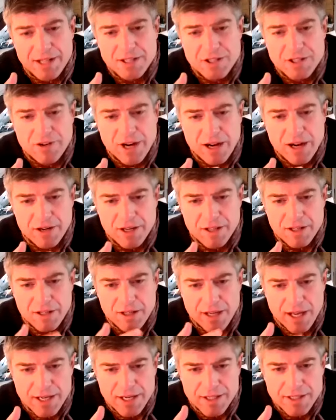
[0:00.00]
Aleister Crowley, the
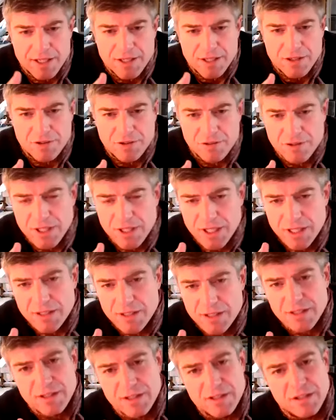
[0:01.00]
lady who
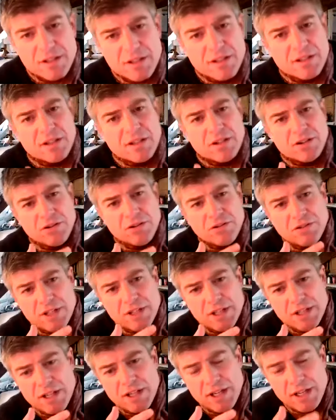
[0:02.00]
did
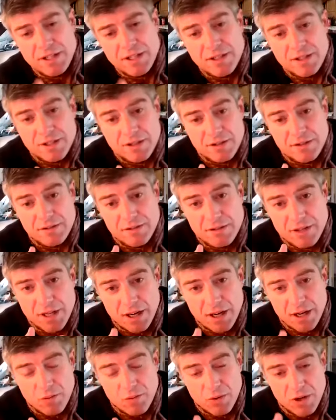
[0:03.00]
the
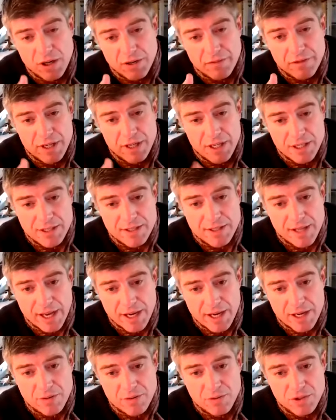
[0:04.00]
artwork for his
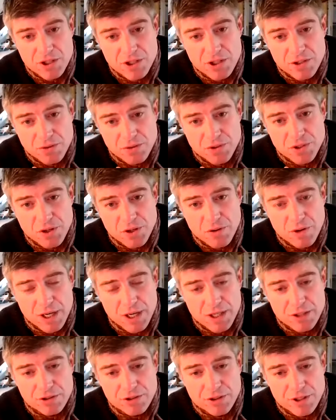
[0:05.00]
deck, which is also
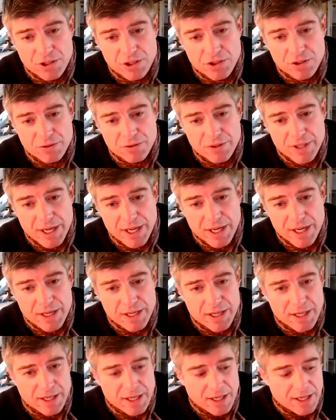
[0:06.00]
quite a traditional deck.